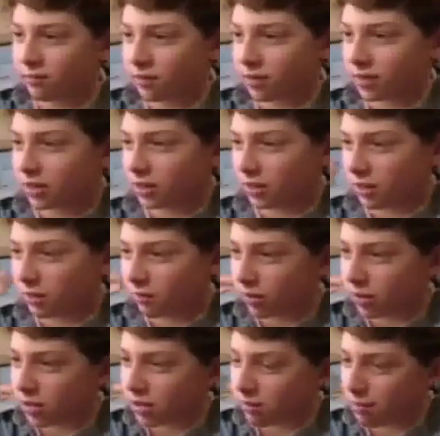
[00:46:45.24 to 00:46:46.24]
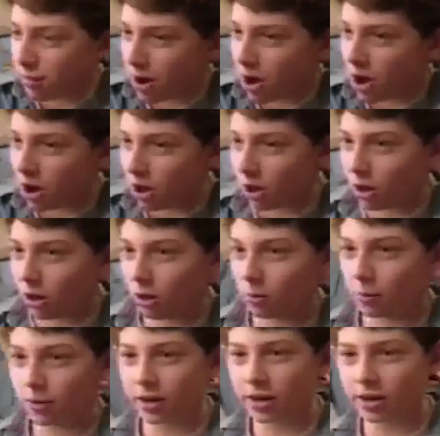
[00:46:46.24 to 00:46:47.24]
inconceivable to us
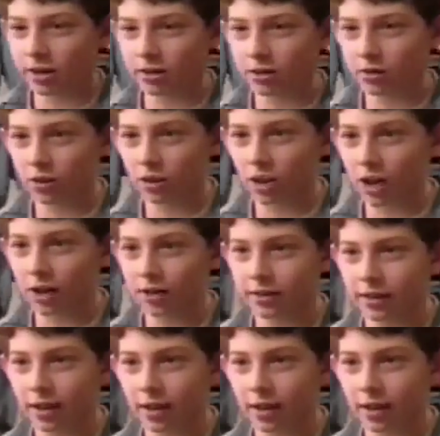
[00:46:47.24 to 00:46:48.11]
today.